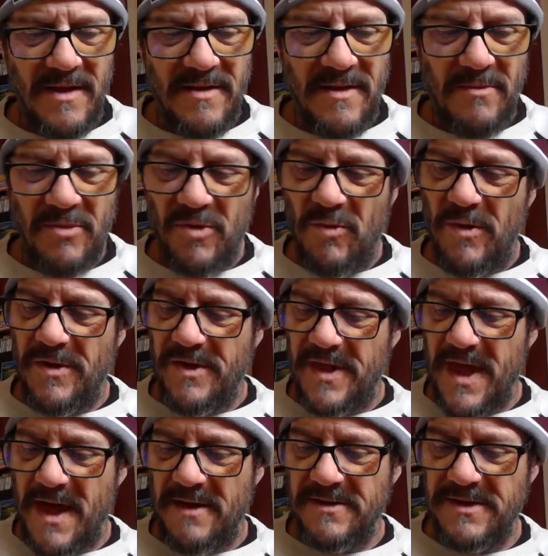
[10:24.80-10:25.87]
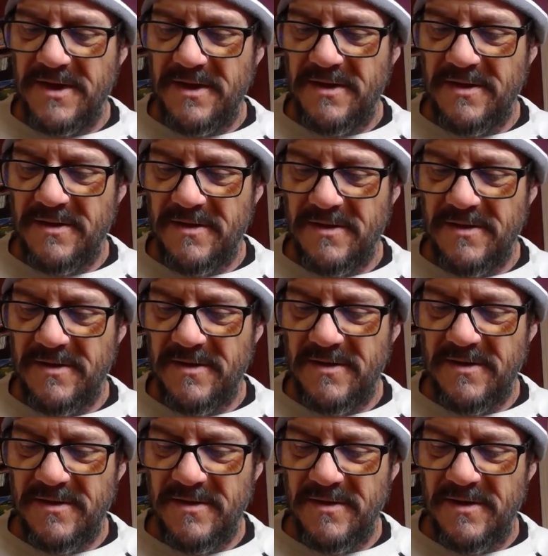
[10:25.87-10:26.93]
Number 1,000.
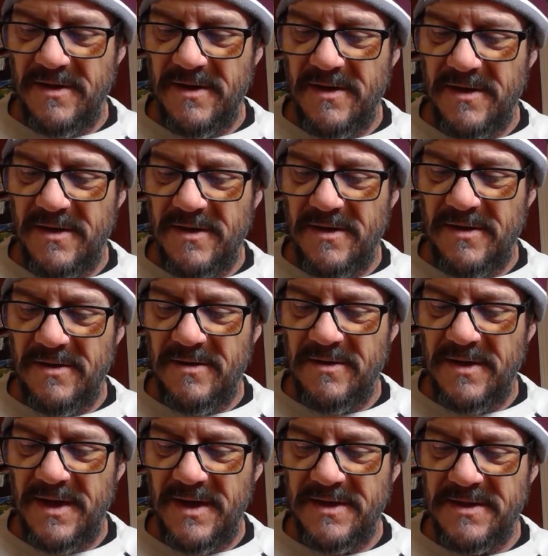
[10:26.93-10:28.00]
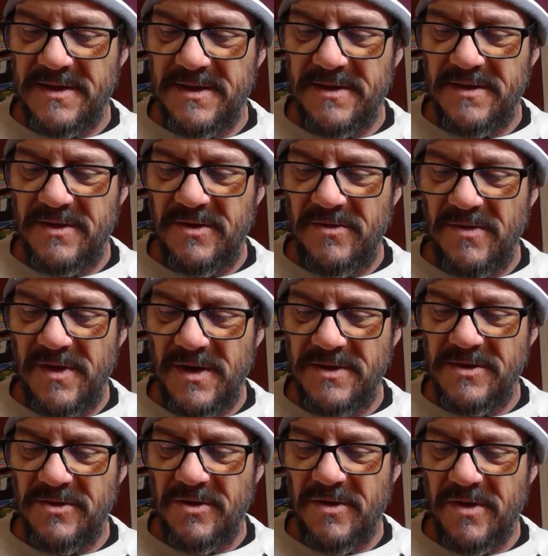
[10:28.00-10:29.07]
Oh, hits
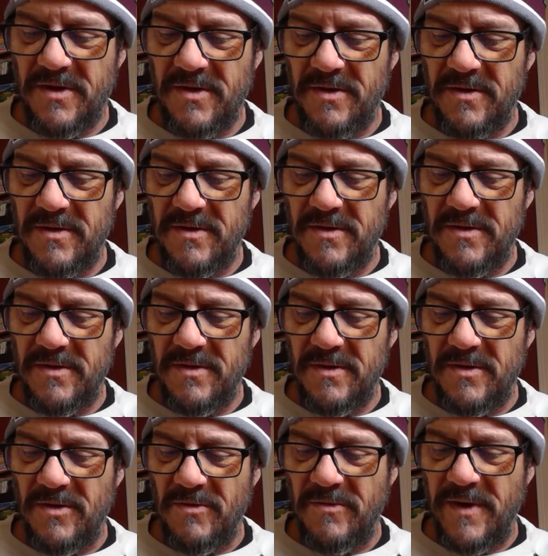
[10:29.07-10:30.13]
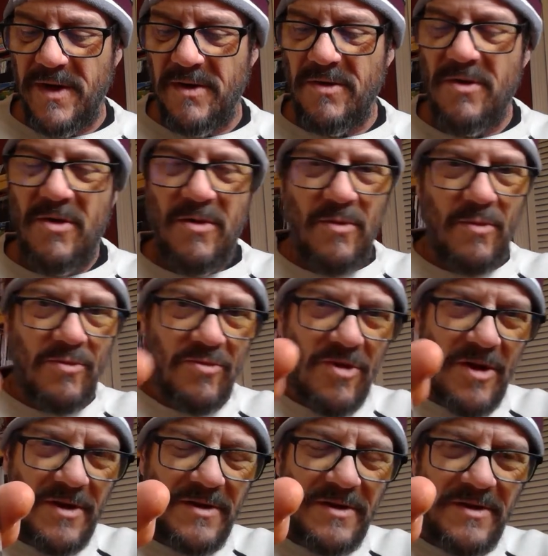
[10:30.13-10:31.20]
200th career home
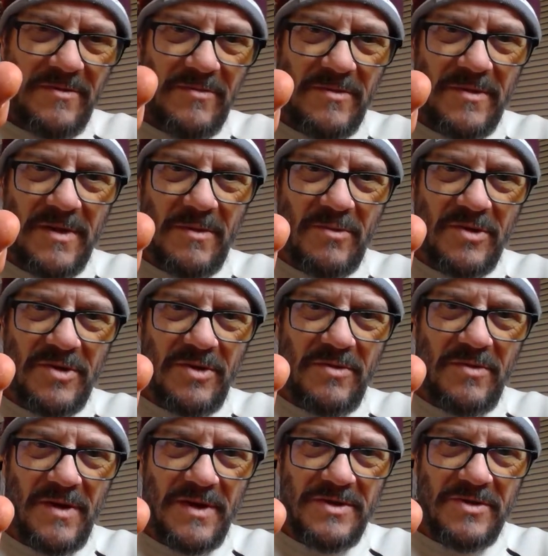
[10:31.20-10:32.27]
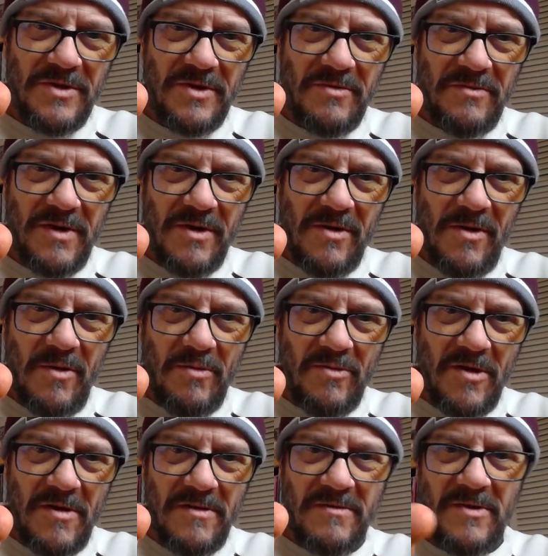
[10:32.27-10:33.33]
run. Number 200 career home
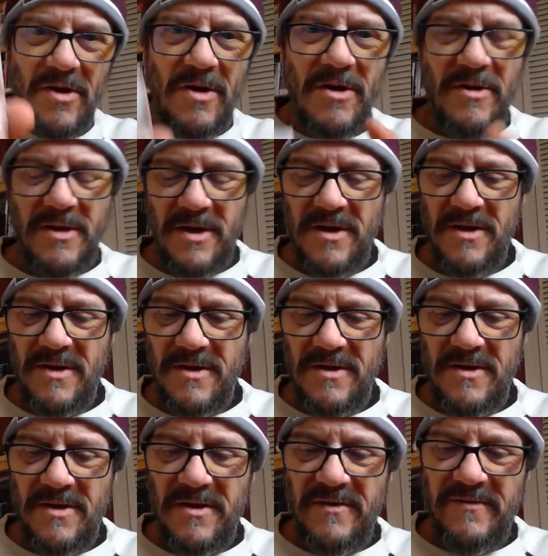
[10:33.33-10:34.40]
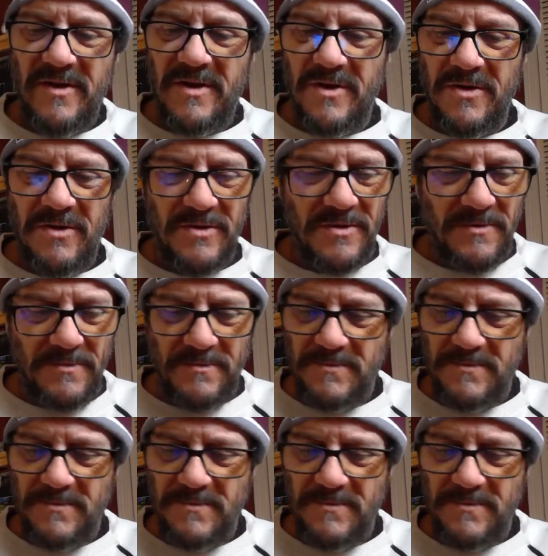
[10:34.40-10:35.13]
run card. Very cool.